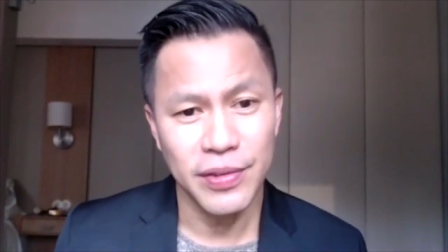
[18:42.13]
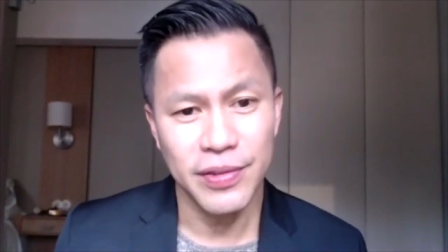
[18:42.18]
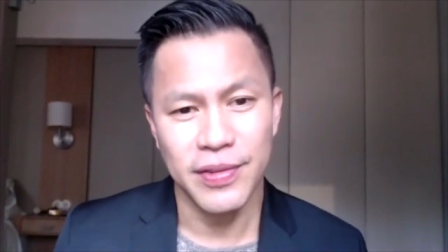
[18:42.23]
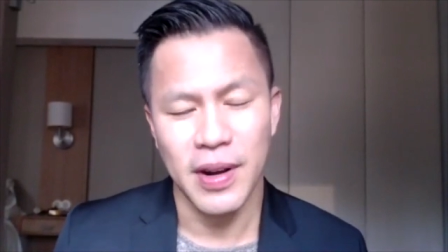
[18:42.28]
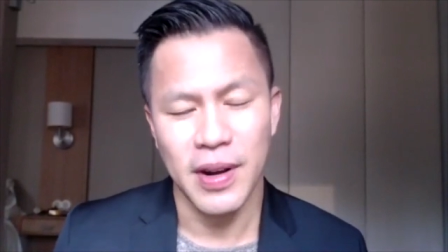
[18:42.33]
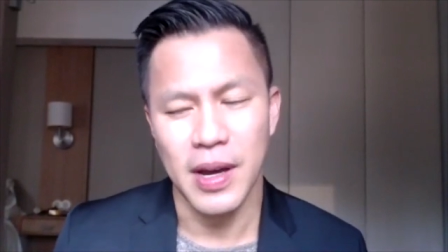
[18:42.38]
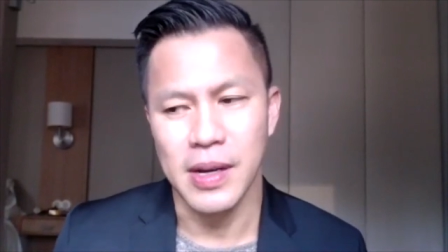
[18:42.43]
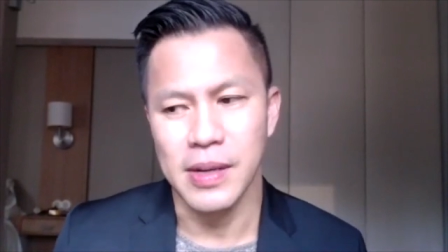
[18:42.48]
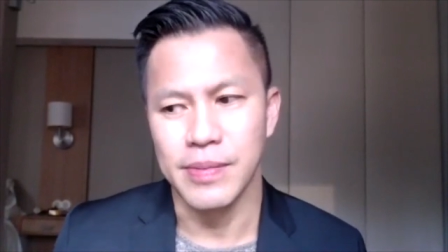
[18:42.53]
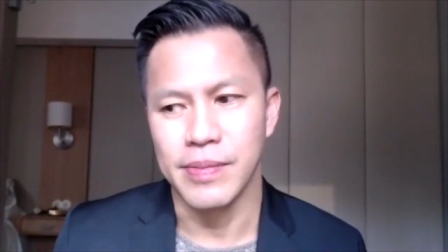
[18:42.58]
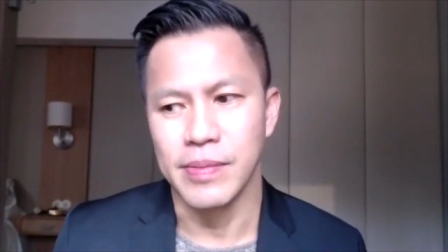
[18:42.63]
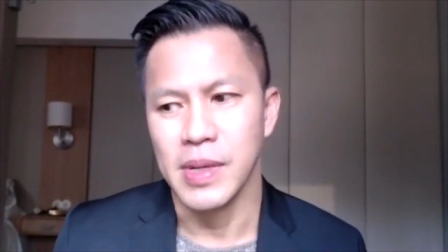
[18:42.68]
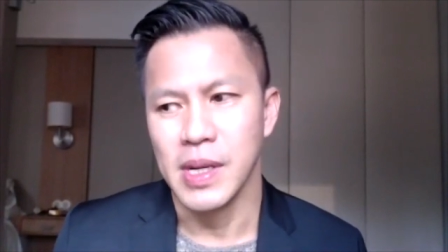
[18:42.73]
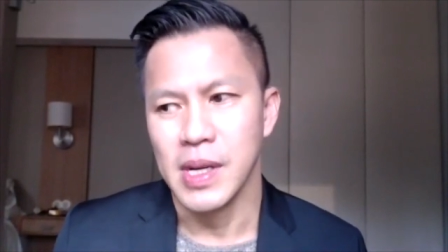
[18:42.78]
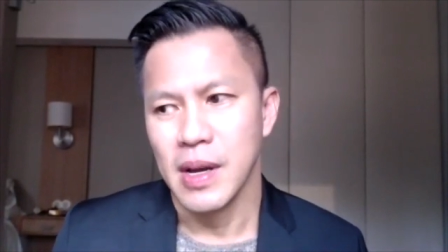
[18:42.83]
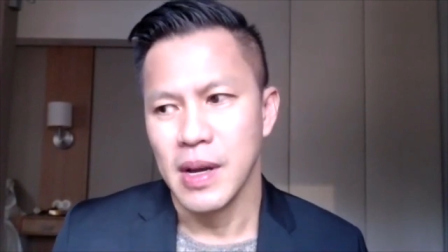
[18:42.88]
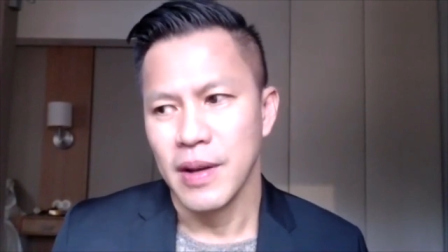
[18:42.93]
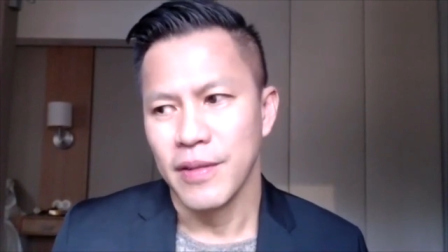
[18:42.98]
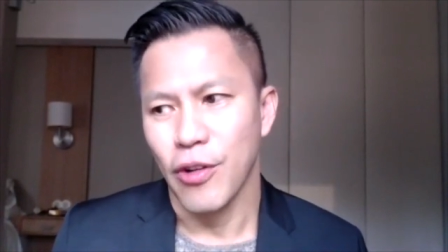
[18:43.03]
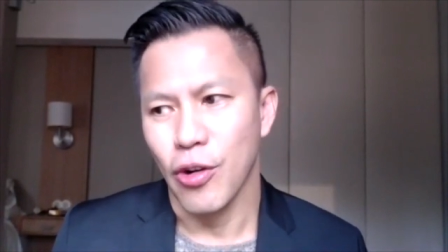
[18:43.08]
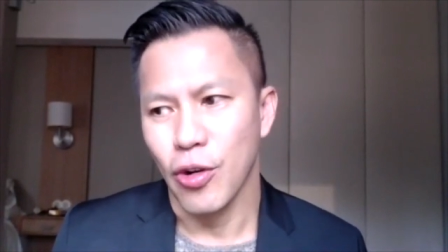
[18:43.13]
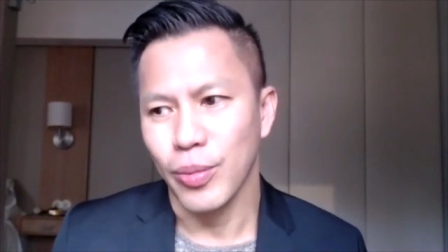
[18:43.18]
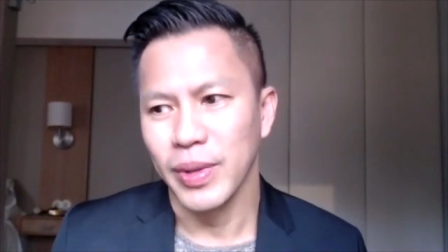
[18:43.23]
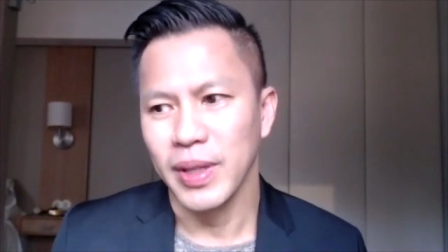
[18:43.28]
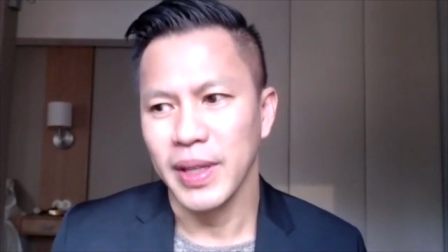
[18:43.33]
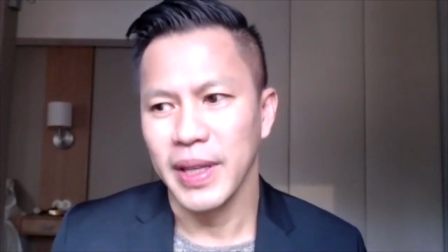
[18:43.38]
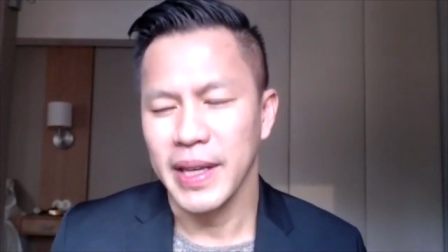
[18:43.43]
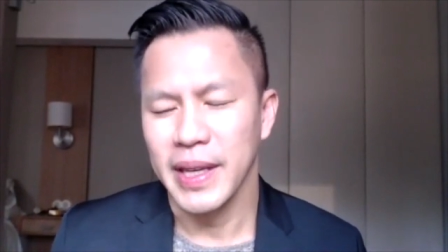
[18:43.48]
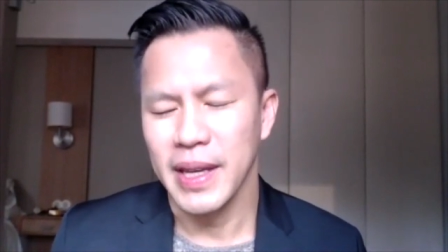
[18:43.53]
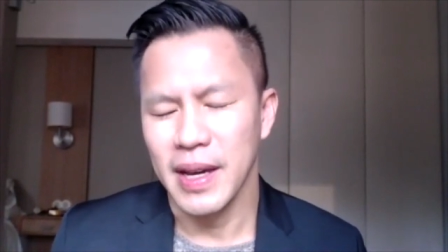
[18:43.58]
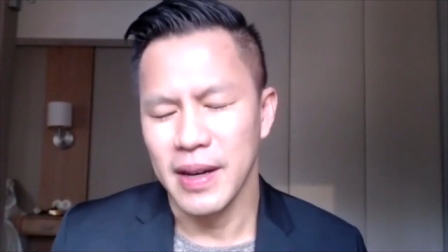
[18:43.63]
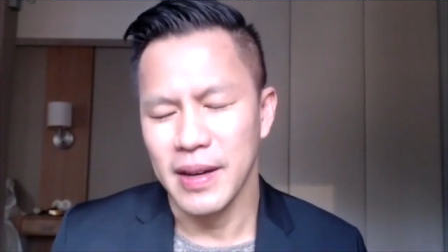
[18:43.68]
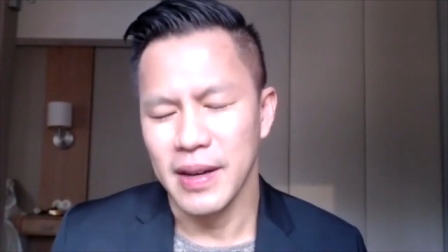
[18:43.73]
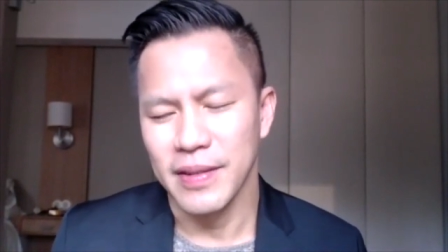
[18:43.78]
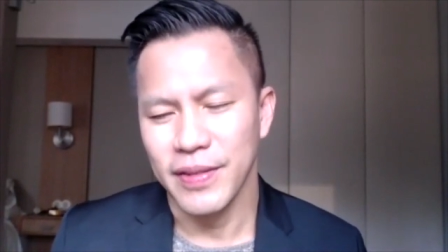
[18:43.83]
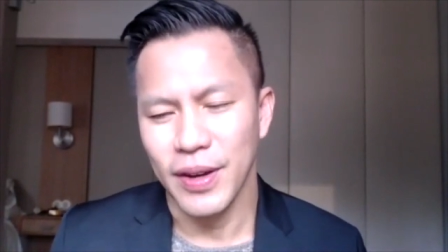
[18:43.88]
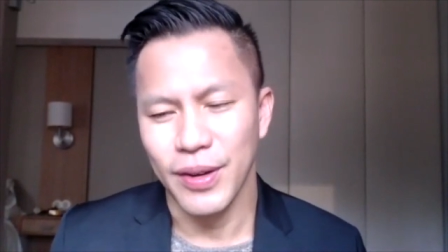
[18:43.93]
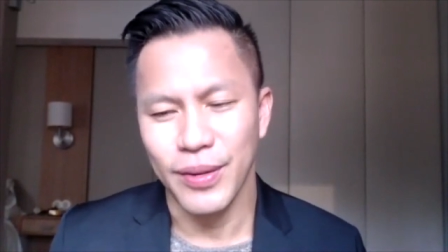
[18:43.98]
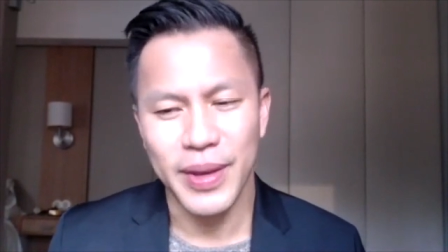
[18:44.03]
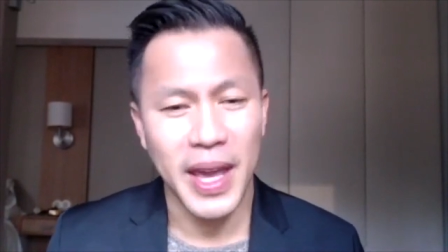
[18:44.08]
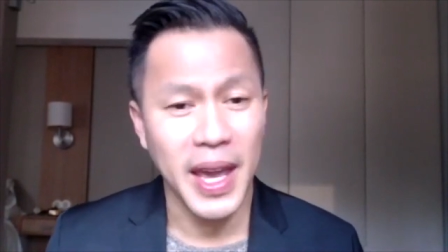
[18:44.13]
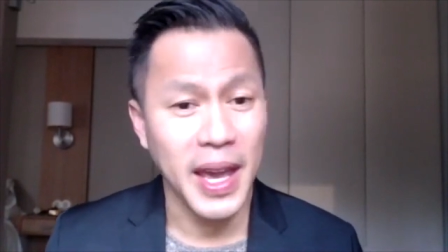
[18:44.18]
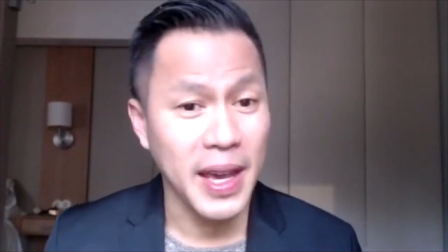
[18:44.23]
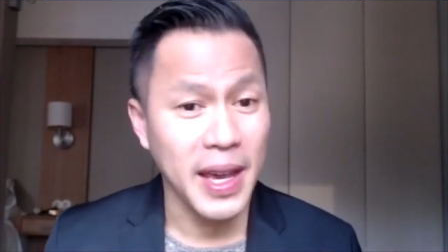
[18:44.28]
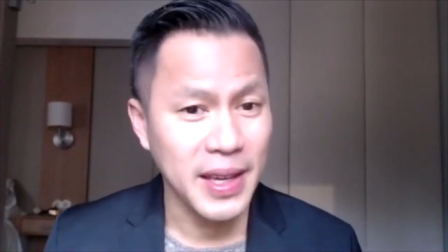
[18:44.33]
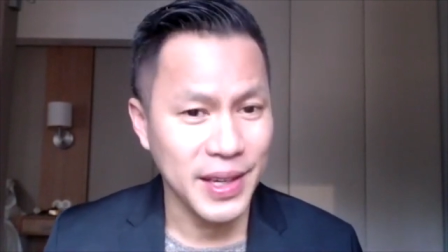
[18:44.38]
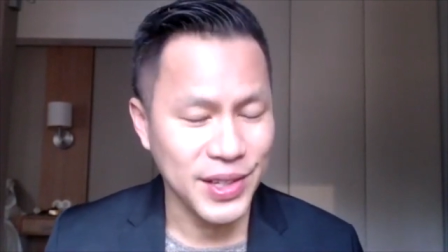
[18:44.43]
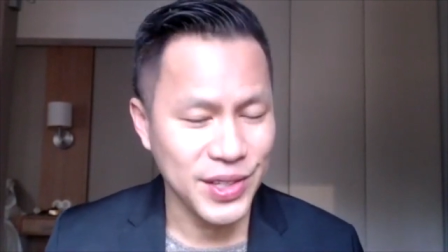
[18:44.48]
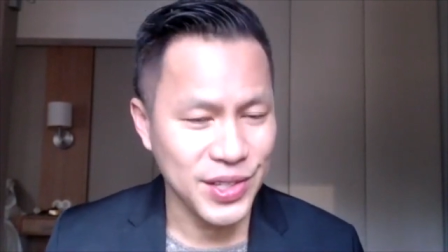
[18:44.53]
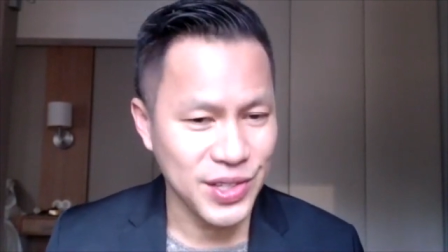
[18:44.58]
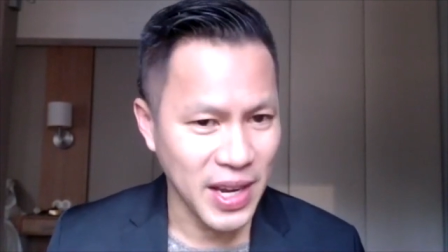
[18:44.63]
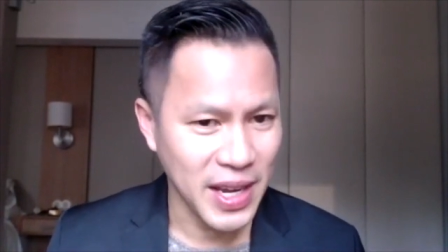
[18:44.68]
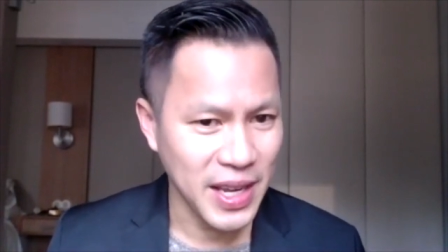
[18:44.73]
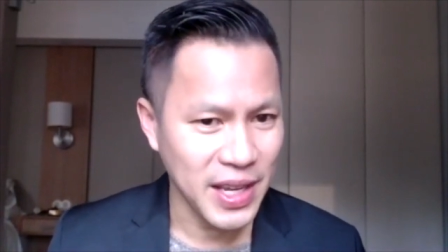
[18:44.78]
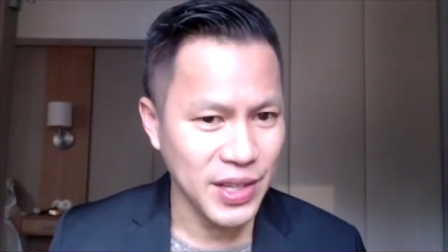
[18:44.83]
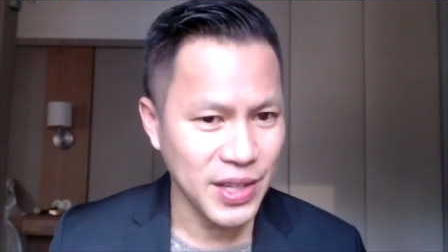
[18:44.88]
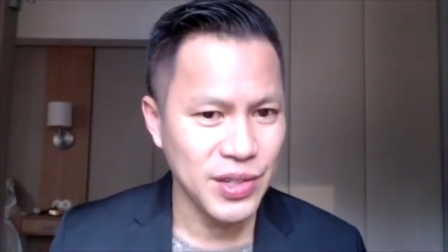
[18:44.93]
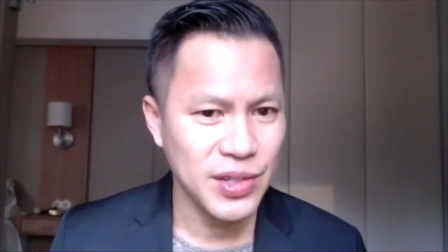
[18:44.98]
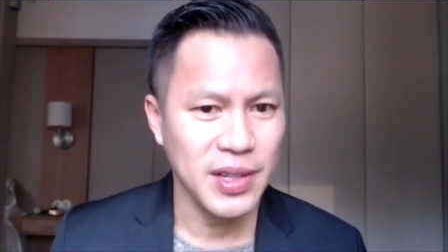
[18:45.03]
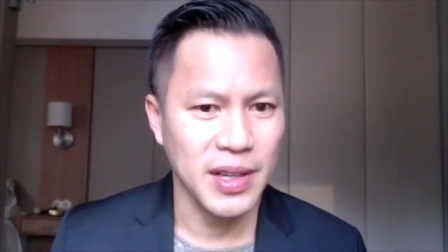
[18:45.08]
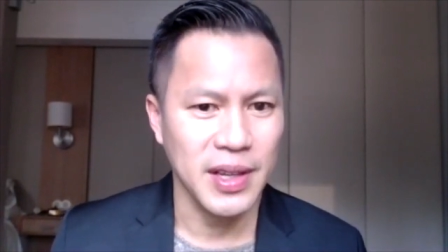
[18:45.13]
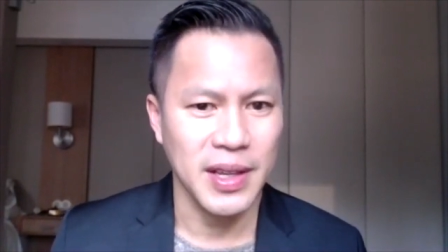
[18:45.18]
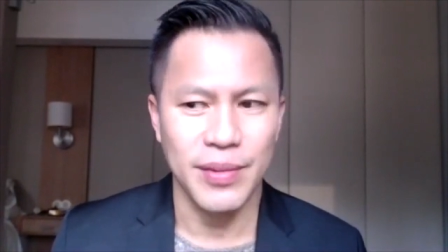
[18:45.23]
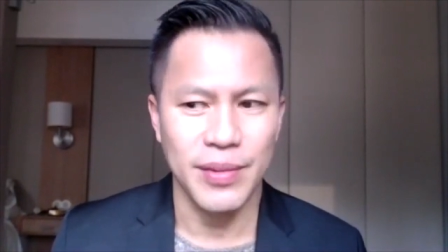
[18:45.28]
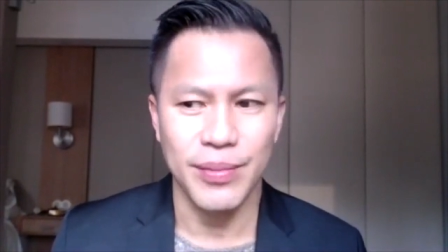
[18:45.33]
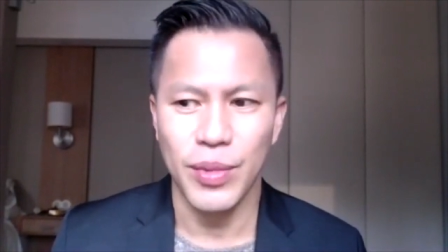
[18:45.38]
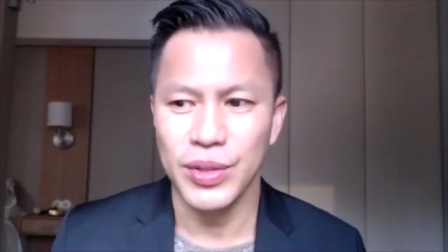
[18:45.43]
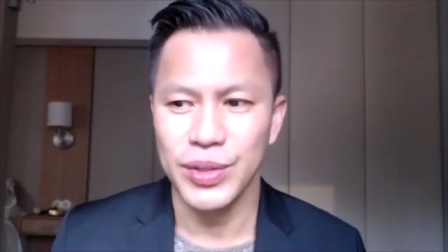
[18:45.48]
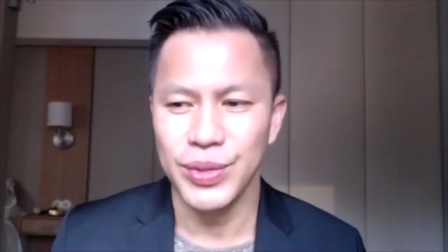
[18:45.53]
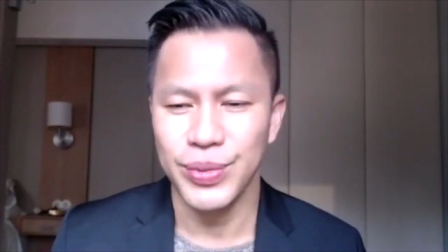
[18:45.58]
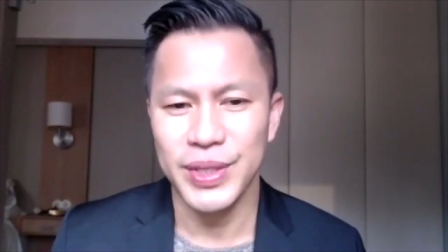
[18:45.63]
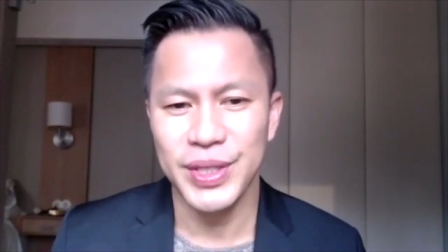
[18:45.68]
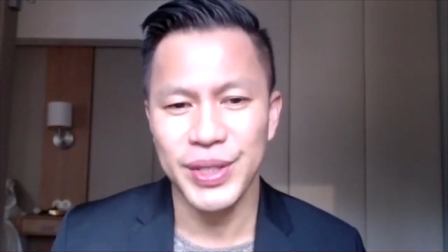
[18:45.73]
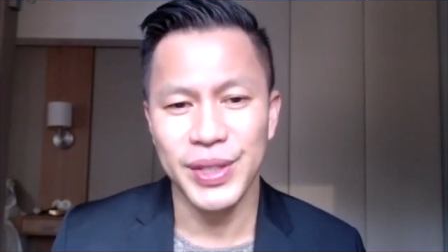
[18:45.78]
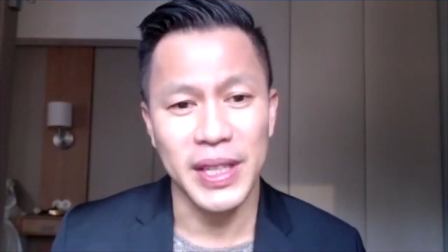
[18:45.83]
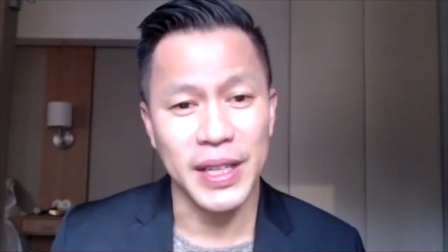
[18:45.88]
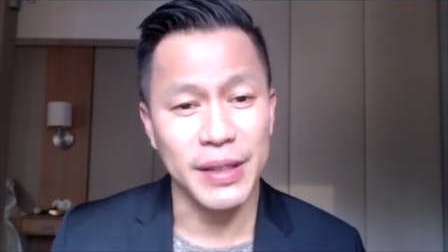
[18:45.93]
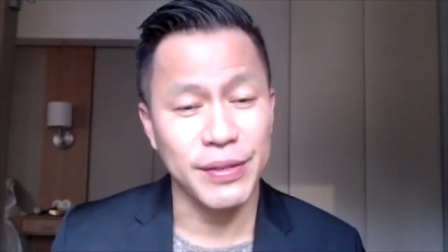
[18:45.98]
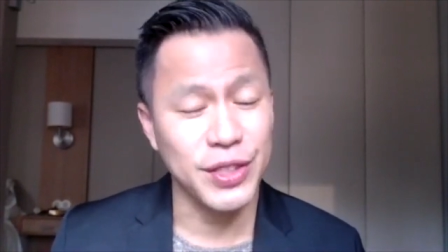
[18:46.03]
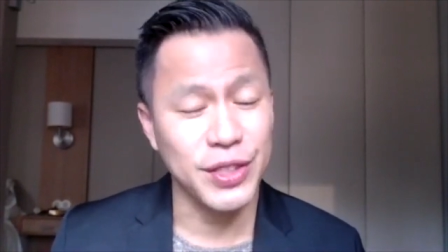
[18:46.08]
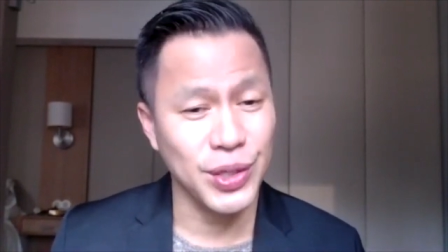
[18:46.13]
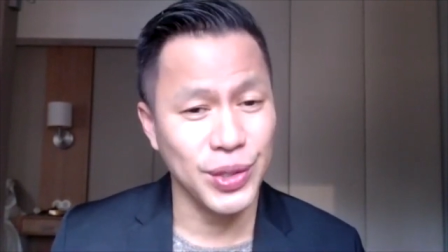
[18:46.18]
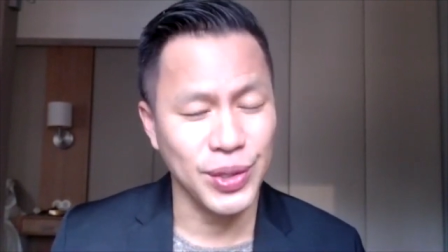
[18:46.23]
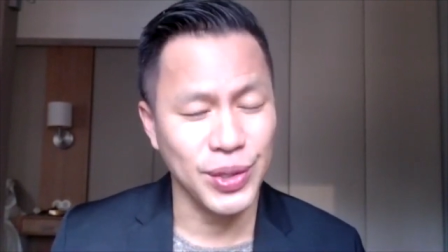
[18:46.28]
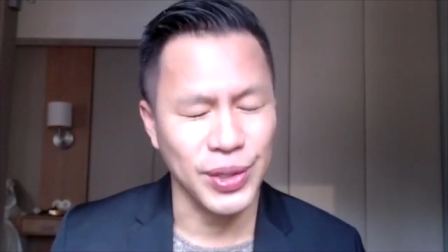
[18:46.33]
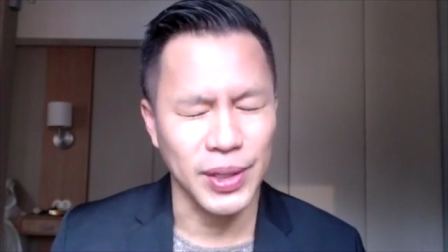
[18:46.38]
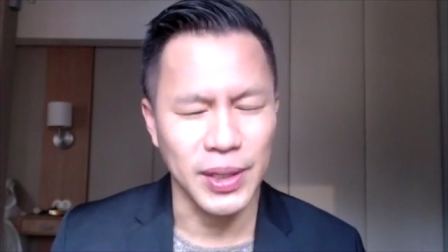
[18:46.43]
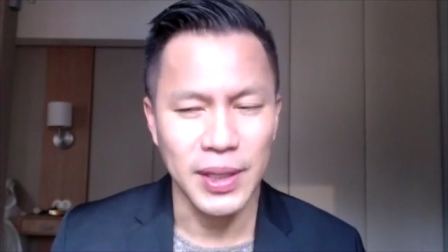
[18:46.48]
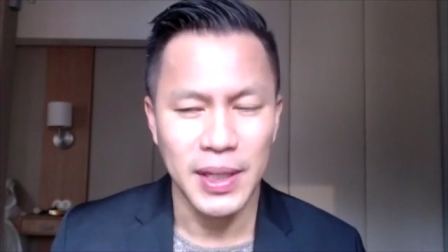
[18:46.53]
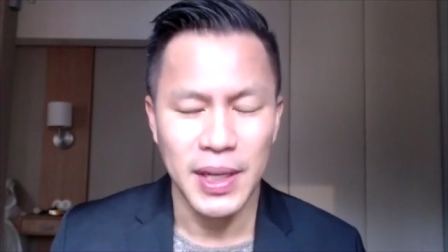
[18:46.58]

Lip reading: from formerly of OK Exchange and most recently of Circle,